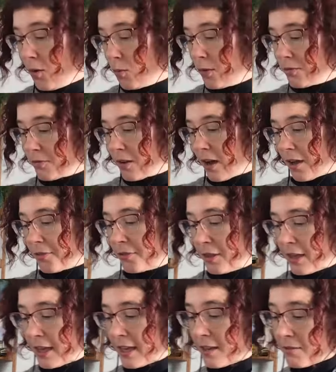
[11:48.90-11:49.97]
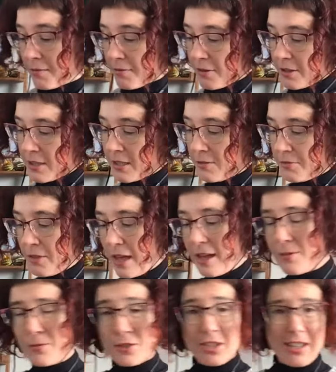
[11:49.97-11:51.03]
We've got the inverse of
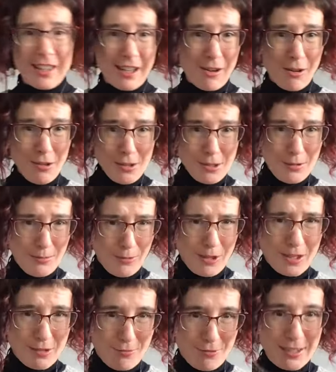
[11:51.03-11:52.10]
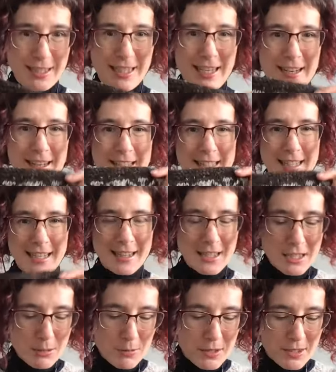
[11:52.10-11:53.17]
that, which I think also works really nicely.
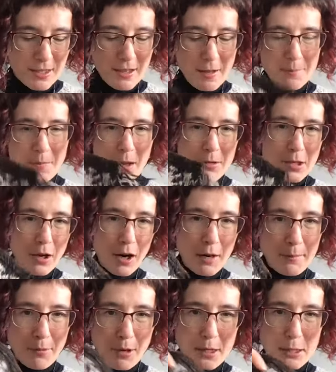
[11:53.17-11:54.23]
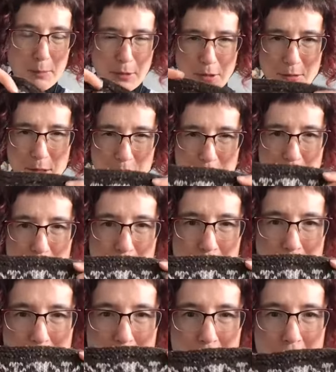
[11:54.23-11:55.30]
This was I was hard pressed between the two of
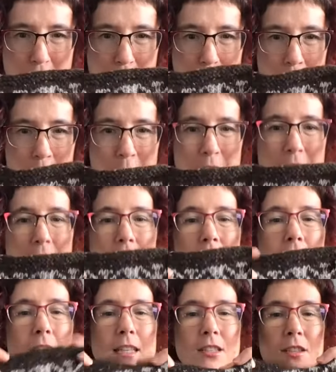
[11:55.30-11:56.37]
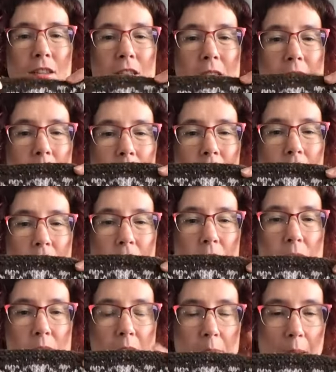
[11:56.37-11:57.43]
these which to go with. So this one
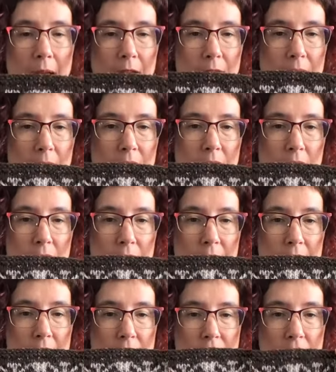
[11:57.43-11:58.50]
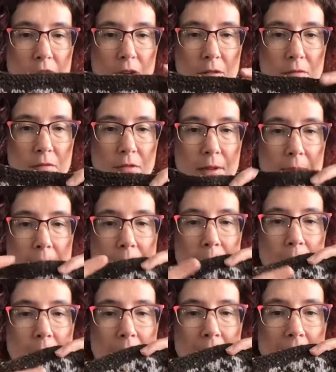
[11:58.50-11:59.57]
shows the background color in your turf
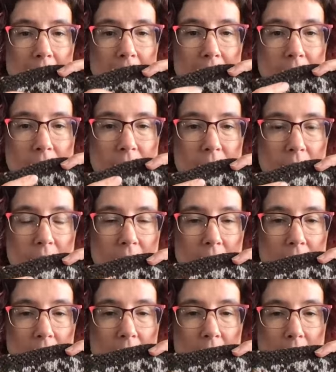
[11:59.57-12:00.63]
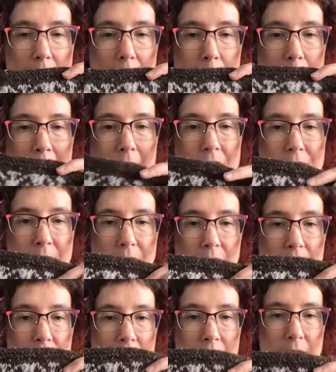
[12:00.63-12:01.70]
and the pattern
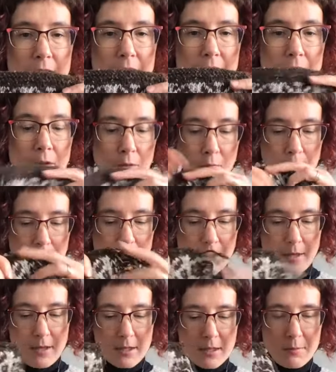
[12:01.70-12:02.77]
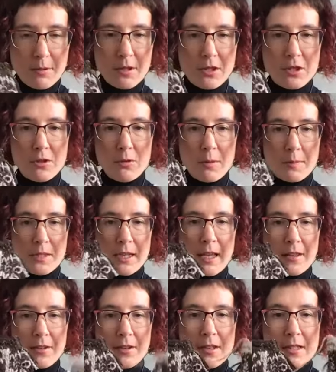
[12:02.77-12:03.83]
color in loam. So I put the two up
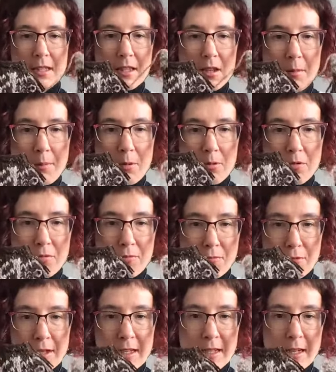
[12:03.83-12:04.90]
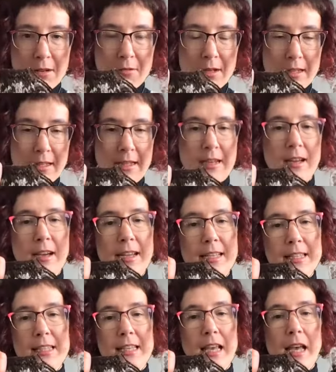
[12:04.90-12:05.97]
together. You can see they're both really, really
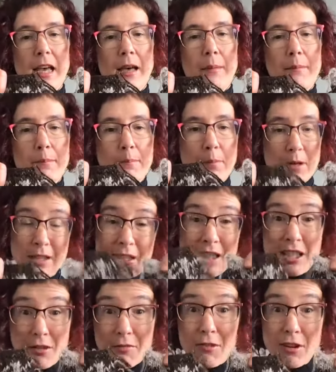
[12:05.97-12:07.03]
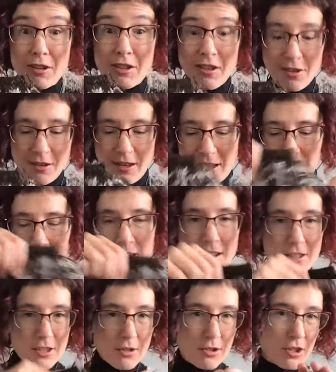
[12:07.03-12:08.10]
nice, but different looking.
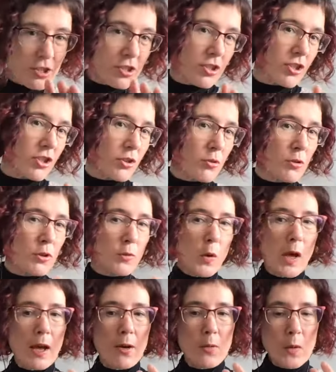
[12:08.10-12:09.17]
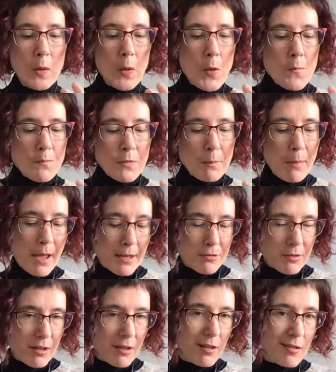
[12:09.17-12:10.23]
So just to show you how
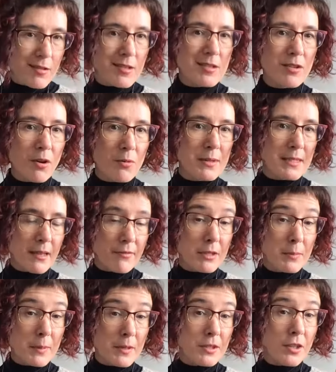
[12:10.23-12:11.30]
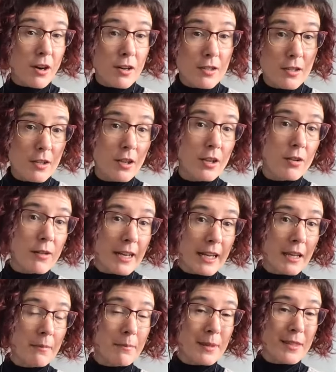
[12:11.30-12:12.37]
pattern color doesn't always have to be the darker color,
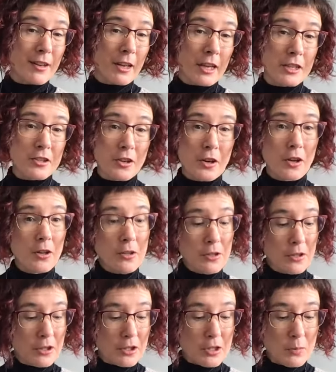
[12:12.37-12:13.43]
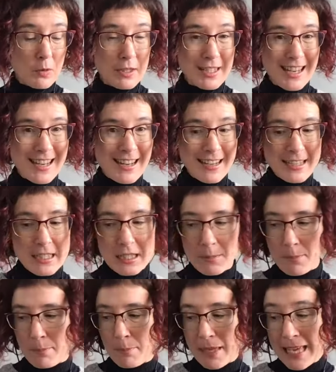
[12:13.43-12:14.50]
it can be the lighter color. You just want a nice
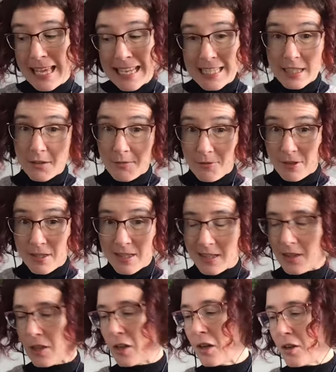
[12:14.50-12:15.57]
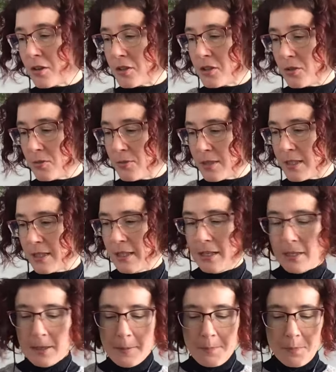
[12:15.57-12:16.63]
big difference in the color tones.
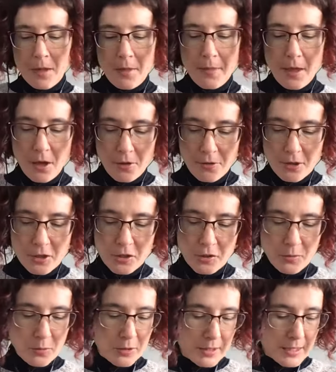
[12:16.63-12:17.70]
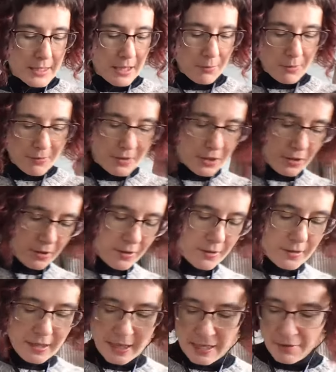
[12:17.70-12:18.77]
The other two ones that we've
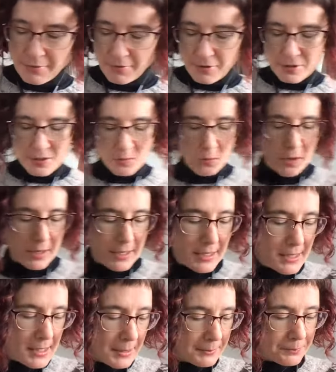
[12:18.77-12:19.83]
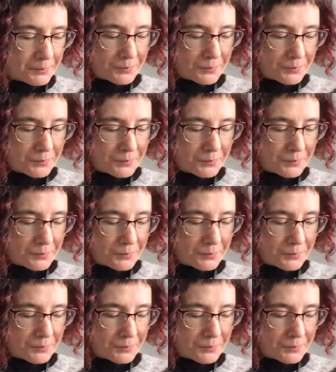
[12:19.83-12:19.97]
done inverse wise